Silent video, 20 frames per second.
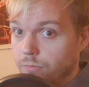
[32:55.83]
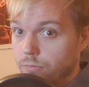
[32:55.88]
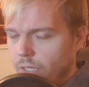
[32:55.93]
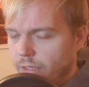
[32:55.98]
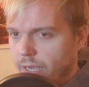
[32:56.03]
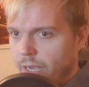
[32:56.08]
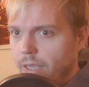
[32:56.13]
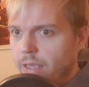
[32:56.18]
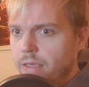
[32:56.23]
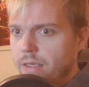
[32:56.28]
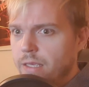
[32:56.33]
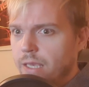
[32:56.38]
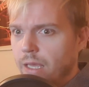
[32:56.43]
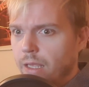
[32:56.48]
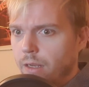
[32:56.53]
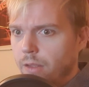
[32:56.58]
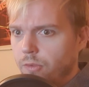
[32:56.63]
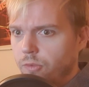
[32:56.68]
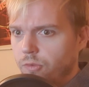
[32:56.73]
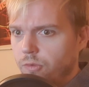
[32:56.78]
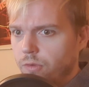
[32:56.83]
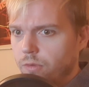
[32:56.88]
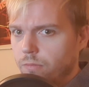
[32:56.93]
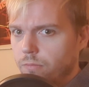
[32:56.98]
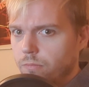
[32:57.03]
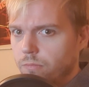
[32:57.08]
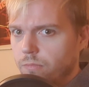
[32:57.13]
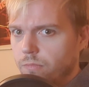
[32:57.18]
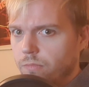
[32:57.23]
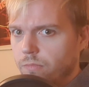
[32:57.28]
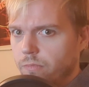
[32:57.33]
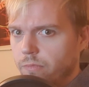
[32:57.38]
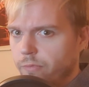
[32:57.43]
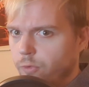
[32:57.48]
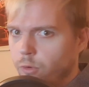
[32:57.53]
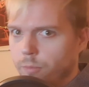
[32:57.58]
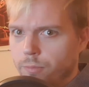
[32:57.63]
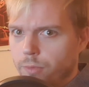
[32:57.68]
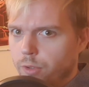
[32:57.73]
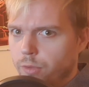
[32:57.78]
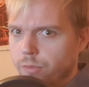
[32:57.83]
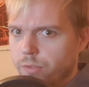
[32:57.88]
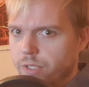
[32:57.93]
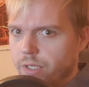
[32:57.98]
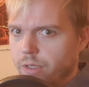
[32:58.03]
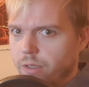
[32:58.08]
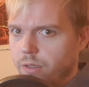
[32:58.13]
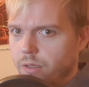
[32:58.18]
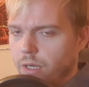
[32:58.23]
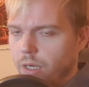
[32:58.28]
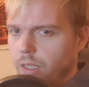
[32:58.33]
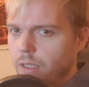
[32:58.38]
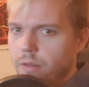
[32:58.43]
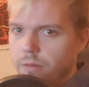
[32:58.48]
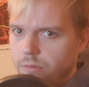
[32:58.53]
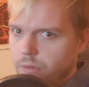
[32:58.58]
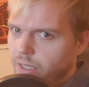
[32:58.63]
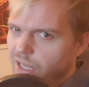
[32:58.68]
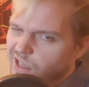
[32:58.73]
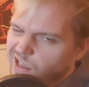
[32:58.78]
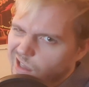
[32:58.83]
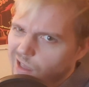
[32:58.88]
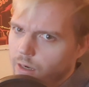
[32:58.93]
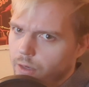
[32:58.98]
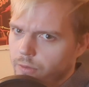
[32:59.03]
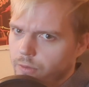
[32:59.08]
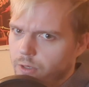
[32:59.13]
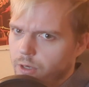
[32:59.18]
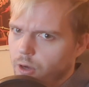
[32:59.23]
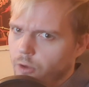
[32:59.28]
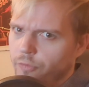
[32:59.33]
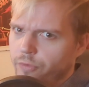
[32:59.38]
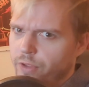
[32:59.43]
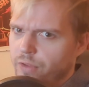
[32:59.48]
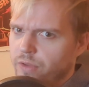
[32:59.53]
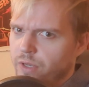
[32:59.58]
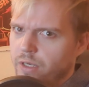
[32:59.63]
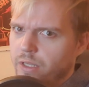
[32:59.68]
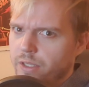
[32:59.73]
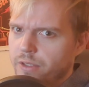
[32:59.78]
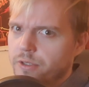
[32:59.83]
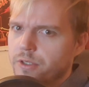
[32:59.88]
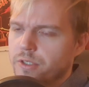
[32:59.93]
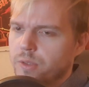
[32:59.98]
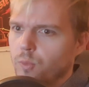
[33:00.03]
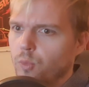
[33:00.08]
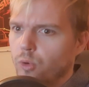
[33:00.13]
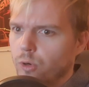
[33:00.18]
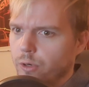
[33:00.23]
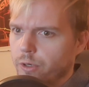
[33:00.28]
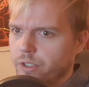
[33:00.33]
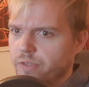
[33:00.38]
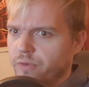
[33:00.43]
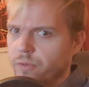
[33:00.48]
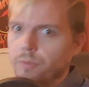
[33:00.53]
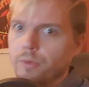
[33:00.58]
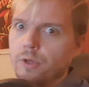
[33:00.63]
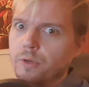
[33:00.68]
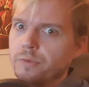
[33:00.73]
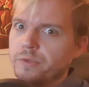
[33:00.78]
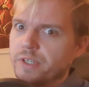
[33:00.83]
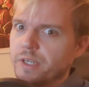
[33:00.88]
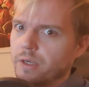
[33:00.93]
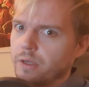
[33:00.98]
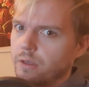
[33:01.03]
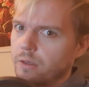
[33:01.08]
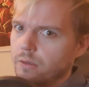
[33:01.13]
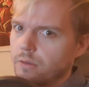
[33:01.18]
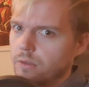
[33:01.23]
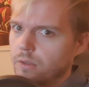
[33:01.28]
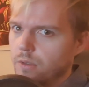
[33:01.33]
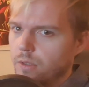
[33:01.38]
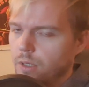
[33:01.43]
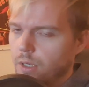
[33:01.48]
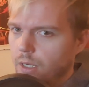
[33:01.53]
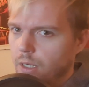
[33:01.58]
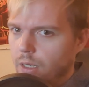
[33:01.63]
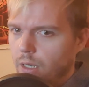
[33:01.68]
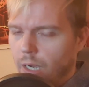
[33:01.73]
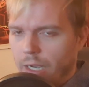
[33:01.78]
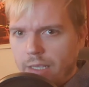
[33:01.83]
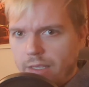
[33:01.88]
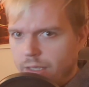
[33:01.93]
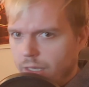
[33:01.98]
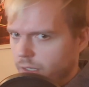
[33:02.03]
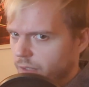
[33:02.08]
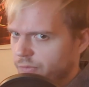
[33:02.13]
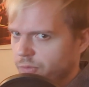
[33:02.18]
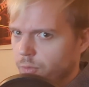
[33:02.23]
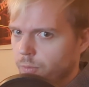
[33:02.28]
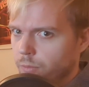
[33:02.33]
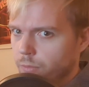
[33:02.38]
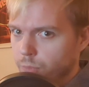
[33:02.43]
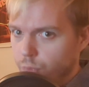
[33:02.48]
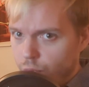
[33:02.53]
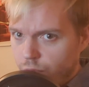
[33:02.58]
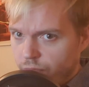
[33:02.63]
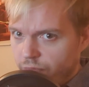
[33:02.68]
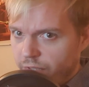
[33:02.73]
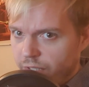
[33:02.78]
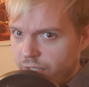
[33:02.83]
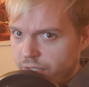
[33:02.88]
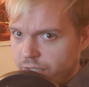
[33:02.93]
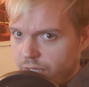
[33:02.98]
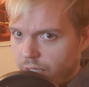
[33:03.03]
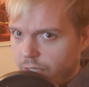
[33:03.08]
Like, I get it for music. I get it. The Content ID system works for music. I get it for movies.